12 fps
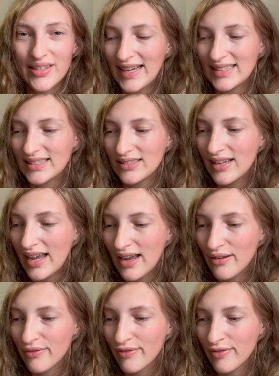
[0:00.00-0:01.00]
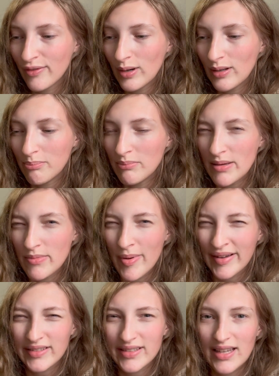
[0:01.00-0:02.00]
I still have maybe
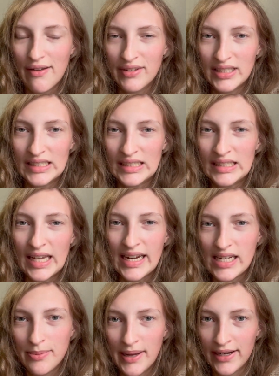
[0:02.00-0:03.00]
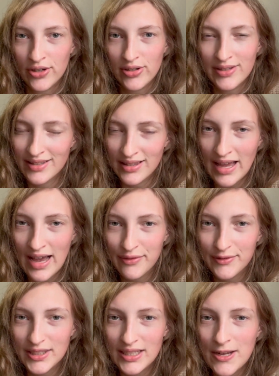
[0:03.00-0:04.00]
about 80 pages
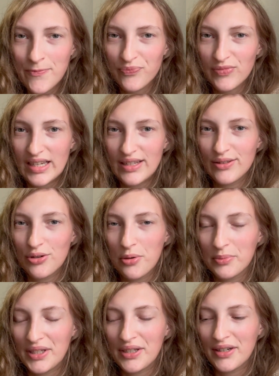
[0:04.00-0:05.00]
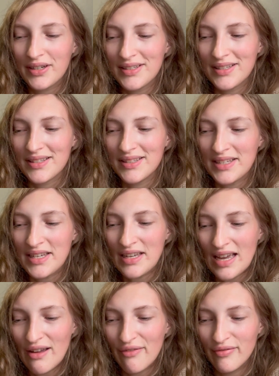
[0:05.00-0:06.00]
left, so I'm curious to see
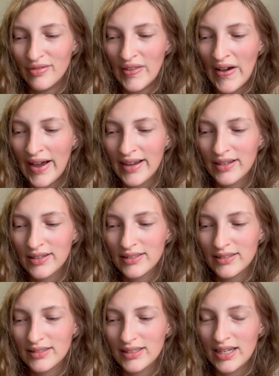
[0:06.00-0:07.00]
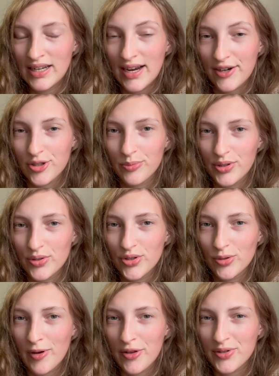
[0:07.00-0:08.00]
if that connection with those two
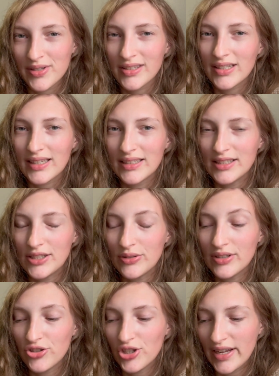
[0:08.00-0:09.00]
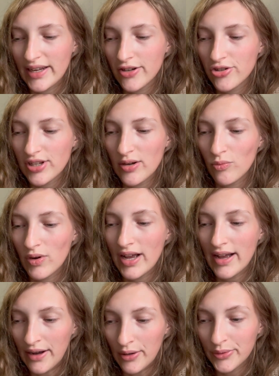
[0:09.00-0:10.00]
brothers is going to continue to change and what
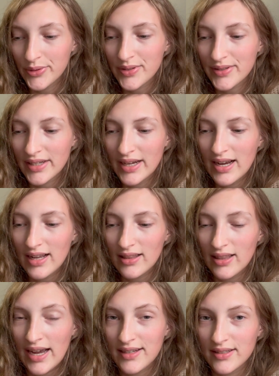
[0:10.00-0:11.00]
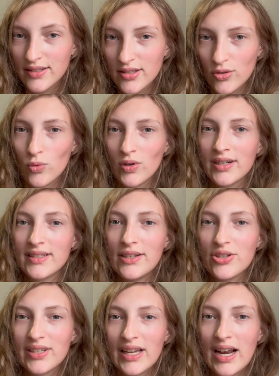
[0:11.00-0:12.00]
else lies in store, because they
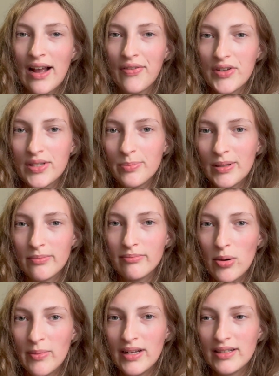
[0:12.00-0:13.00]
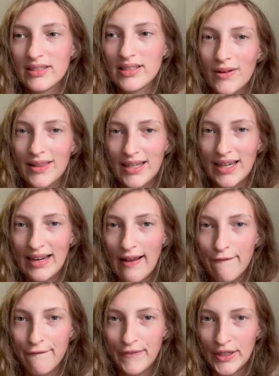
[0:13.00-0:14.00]
just kind of had this big moment where they kind of
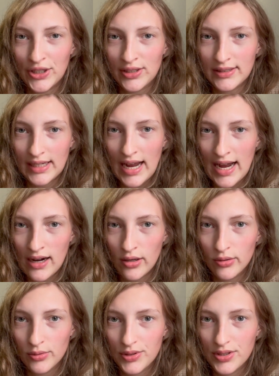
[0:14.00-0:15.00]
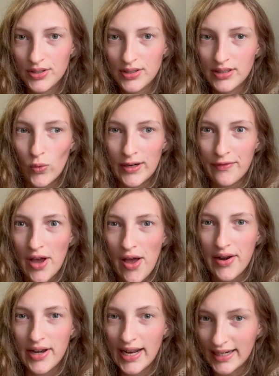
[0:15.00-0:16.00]
figured out one of the
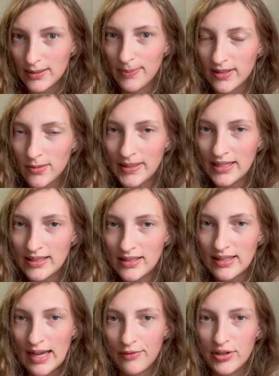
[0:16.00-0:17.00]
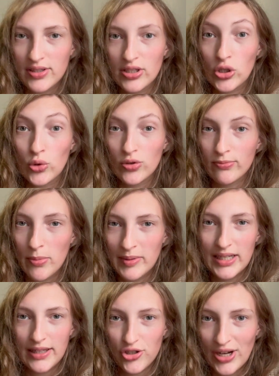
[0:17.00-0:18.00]
next puzzle pieces after this huge moment
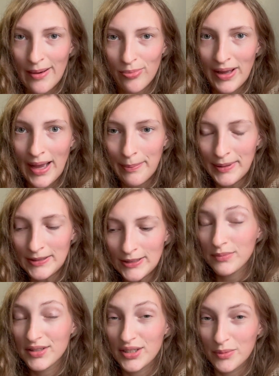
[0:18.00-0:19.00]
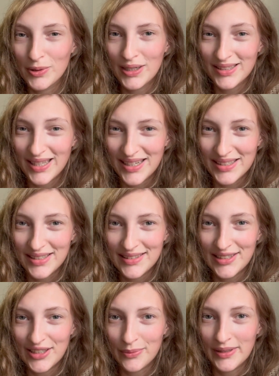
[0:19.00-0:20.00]
in the chapel happened. I'm super excited to
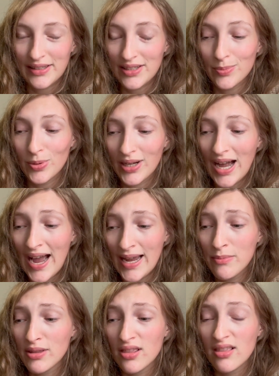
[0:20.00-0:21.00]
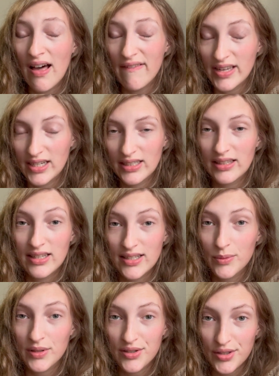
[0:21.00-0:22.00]
continue reading this book. I am loving this
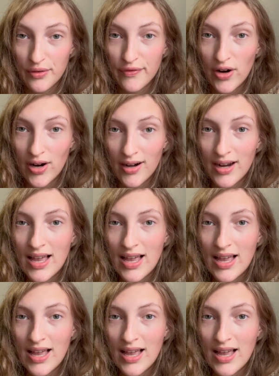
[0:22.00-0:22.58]
one so far.